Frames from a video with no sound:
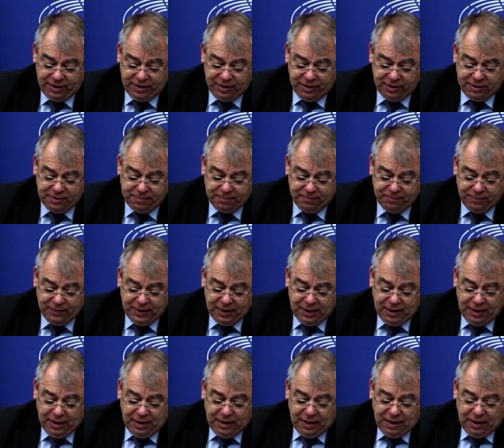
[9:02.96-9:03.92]
their
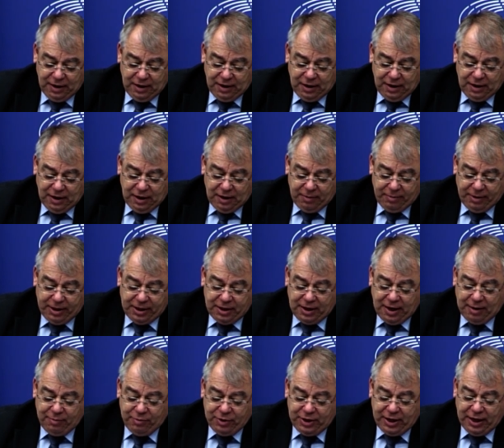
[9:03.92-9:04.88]
taxpayers' money in
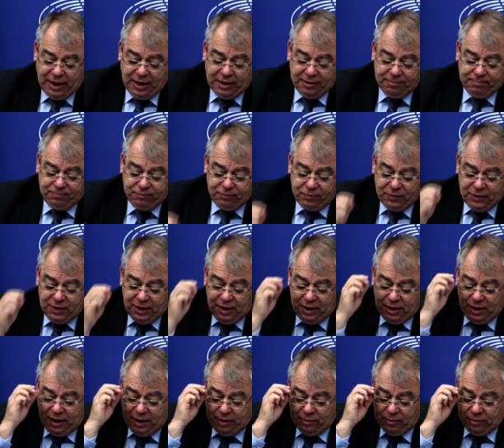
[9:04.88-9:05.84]
this way.
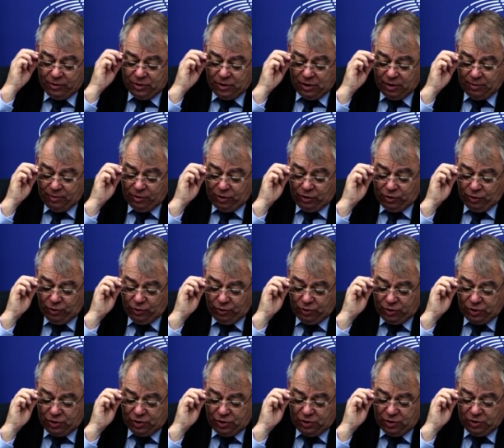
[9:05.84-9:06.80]
So, ladies and
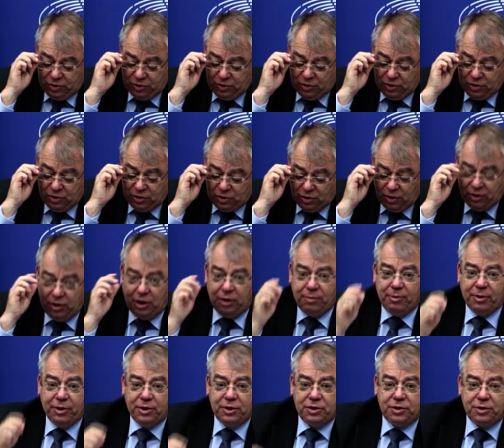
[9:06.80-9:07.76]
gentlemen,
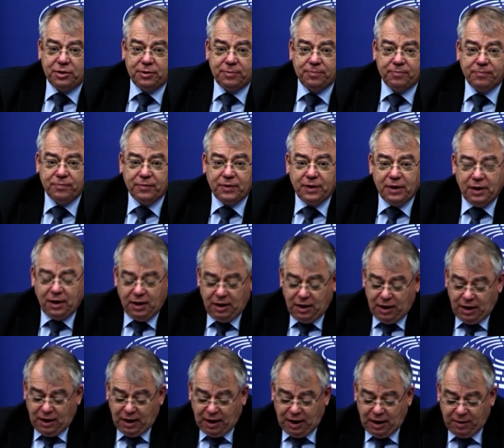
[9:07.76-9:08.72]
in one of our
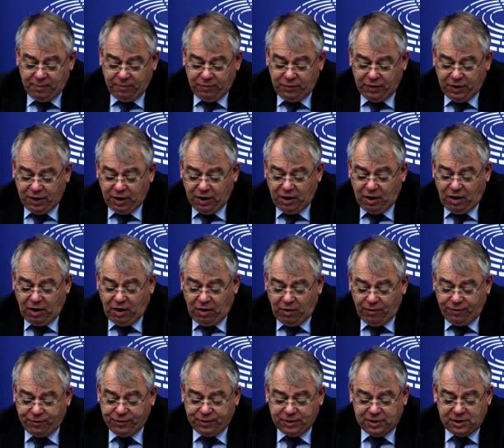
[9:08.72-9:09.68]
most recent
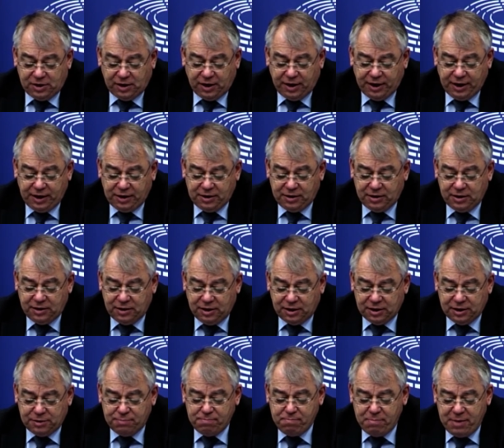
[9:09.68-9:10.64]
special reports,
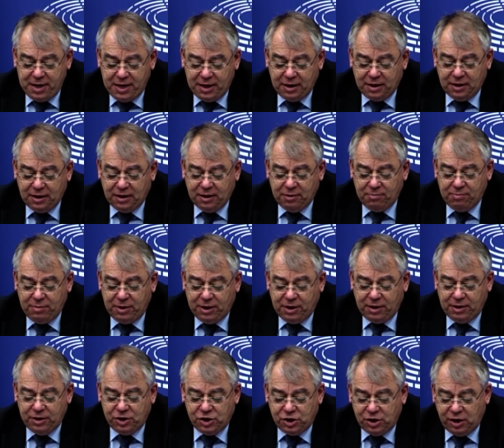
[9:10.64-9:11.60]
we have
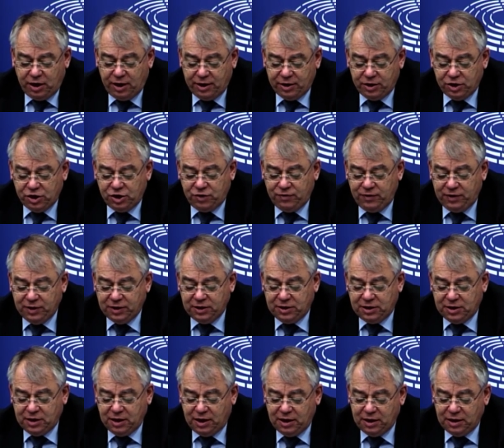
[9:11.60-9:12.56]
demonstrated that
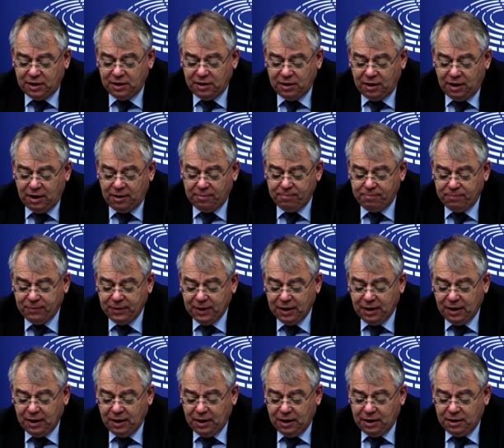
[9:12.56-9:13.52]
a number of member
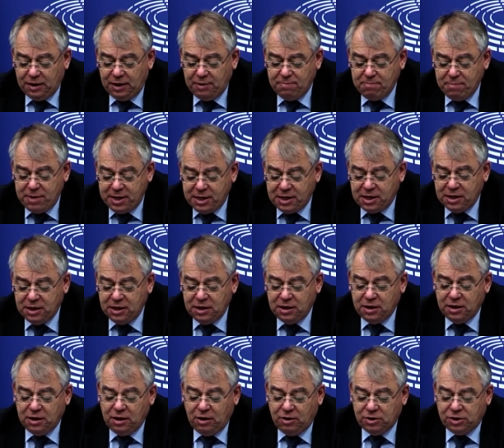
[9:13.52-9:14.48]
states
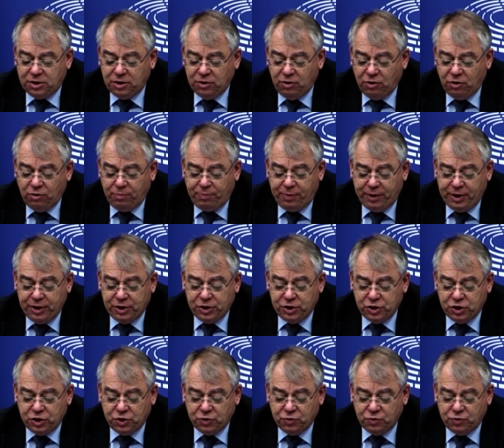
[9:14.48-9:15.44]
have difficulties
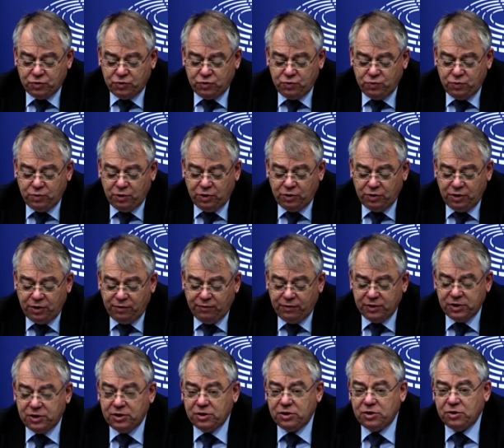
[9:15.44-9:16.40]
in
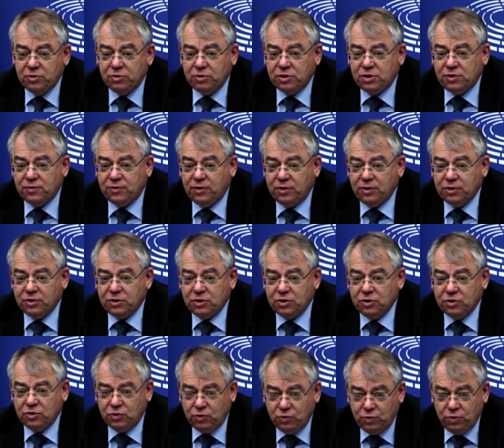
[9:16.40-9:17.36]
using
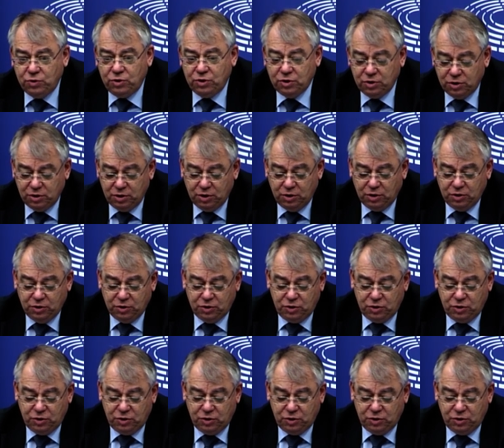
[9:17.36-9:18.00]
the